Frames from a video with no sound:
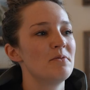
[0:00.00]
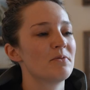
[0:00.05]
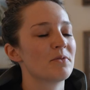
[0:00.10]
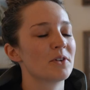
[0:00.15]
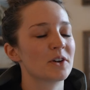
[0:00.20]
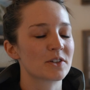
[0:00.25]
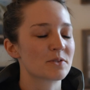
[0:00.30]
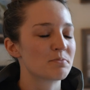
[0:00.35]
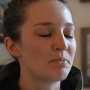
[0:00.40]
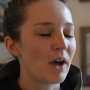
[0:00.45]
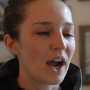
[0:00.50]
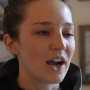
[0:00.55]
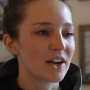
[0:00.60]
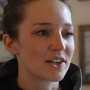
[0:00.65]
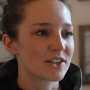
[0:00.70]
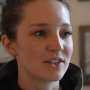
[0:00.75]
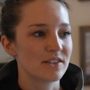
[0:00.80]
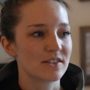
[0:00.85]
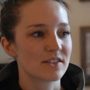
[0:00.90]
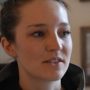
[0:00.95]
first
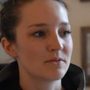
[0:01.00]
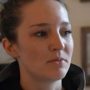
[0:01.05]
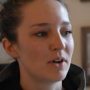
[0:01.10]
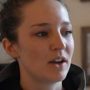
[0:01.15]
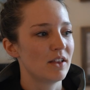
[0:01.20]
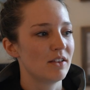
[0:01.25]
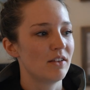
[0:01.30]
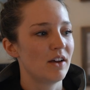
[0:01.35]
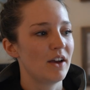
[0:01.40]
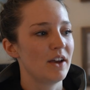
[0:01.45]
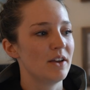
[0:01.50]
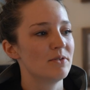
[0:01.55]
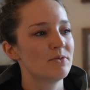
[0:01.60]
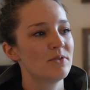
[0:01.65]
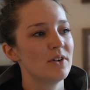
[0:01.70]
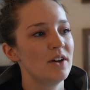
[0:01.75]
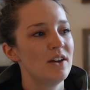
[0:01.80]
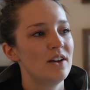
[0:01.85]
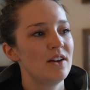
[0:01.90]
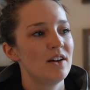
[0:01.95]
passions in my life.
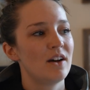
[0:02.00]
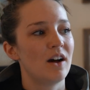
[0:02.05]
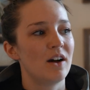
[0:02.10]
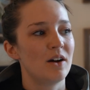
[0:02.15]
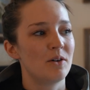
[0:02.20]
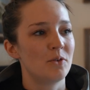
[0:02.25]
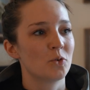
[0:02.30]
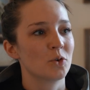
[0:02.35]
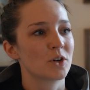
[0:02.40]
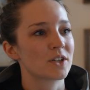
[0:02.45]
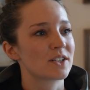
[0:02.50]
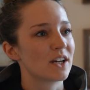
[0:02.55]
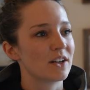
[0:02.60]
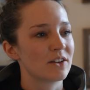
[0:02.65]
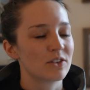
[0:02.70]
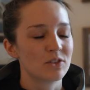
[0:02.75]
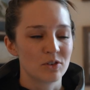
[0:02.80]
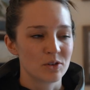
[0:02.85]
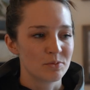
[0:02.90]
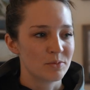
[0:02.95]
I worked at
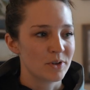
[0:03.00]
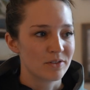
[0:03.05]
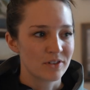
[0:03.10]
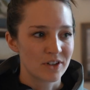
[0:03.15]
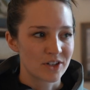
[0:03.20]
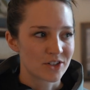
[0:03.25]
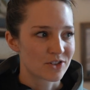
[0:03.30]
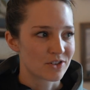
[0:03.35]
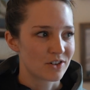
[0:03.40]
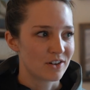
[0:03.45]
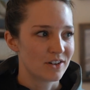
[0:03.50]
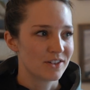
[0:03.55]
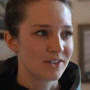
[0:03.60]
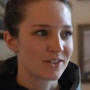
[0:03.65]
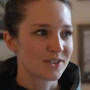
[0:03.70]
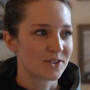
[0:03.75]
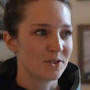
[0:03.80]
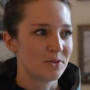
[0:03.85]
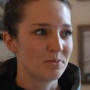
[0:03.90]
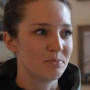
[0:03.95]
a gourmet restaurant,
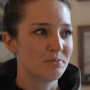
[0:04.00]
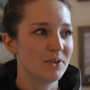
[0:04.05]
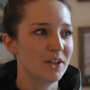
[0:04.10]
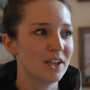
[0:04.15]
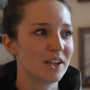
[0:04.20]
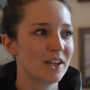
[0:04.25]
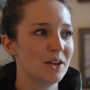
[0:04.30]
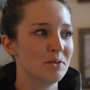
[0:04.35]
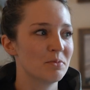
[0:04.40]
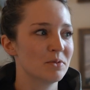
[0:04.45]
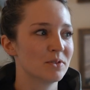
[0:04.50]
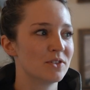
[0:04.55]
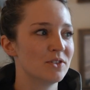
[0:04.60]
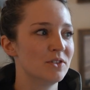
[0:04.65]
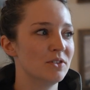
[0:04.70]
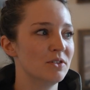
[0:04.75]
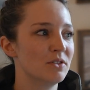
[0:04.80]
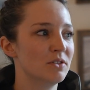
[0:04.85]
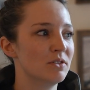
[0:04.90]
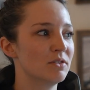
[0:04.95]
and so being able
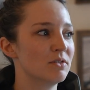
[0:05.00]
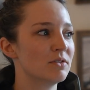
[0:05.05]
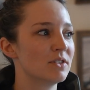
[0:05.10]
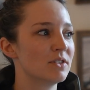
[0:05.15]
to